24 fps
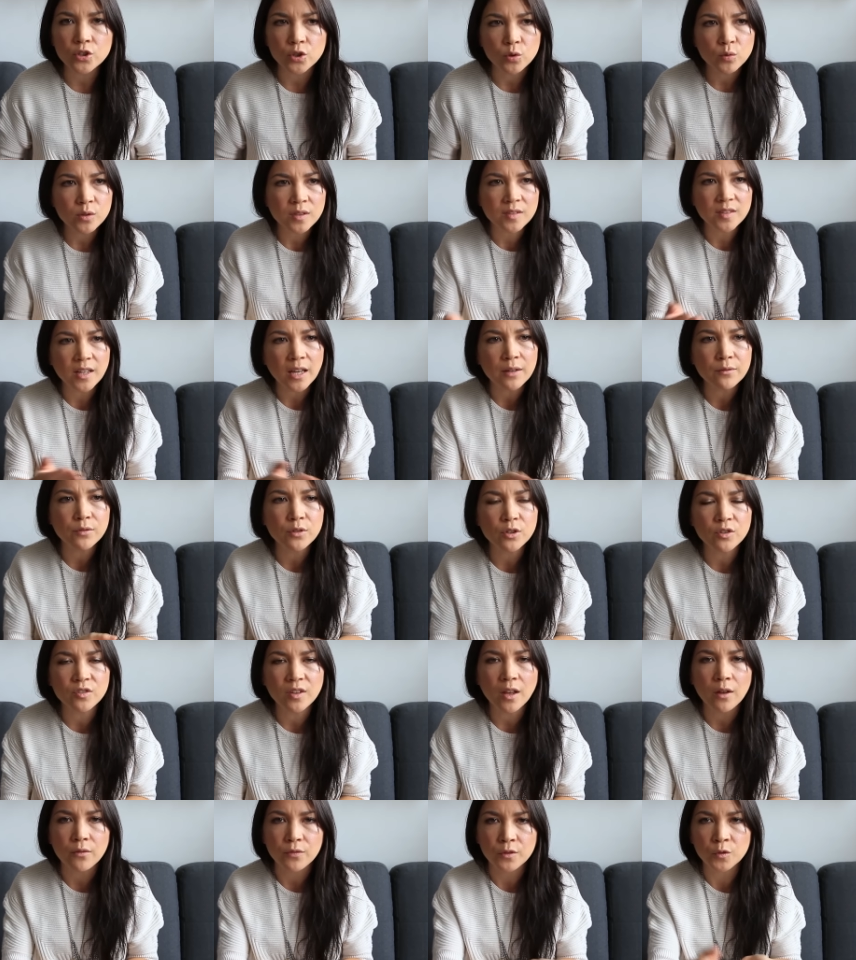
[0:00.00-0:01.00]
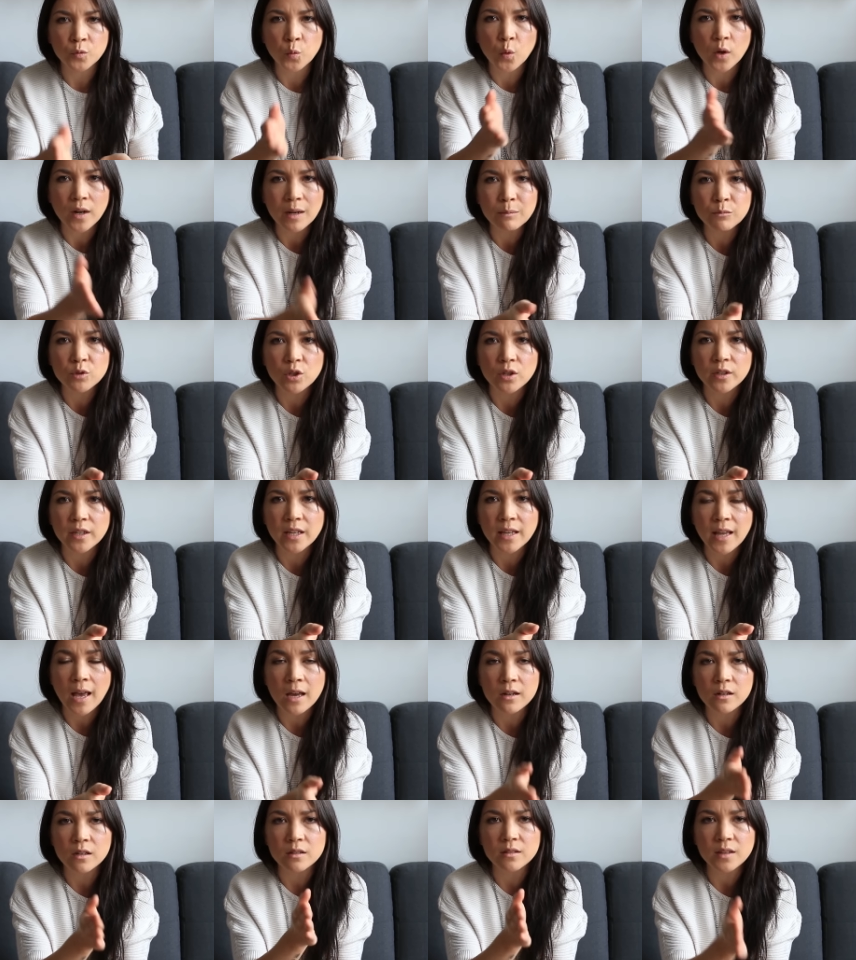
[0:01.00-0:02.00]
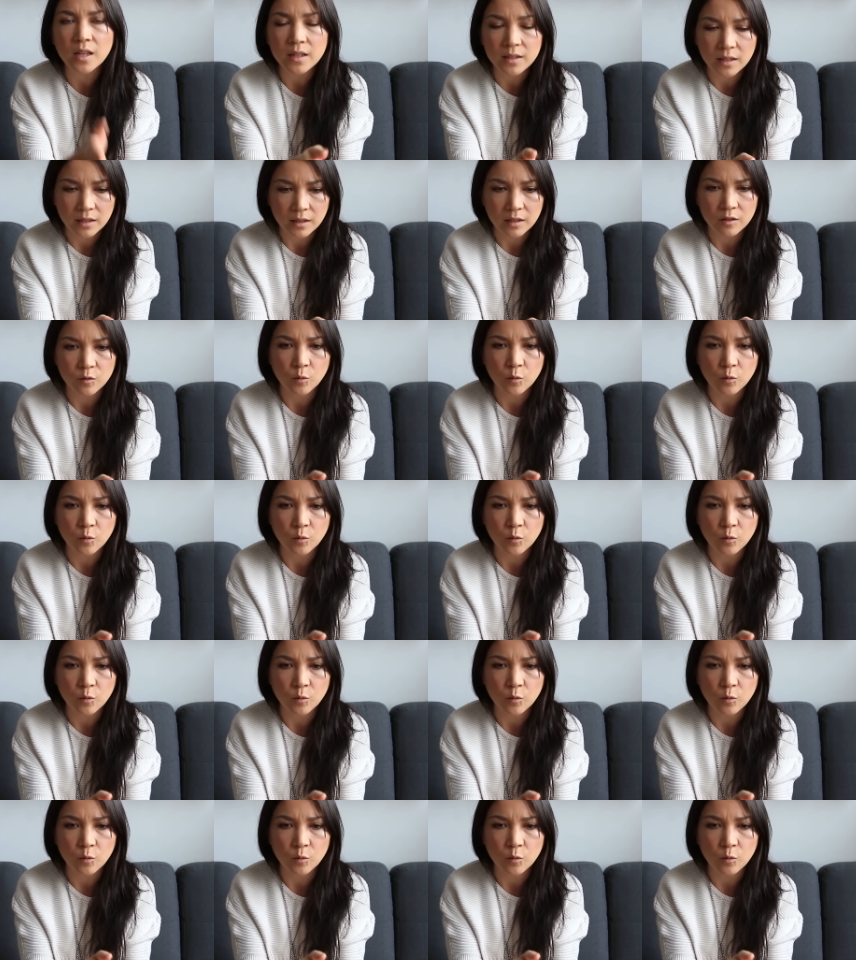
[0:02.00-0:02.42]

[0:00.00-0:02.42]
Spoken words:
You decide for yourself, is what I'm looking at authentic?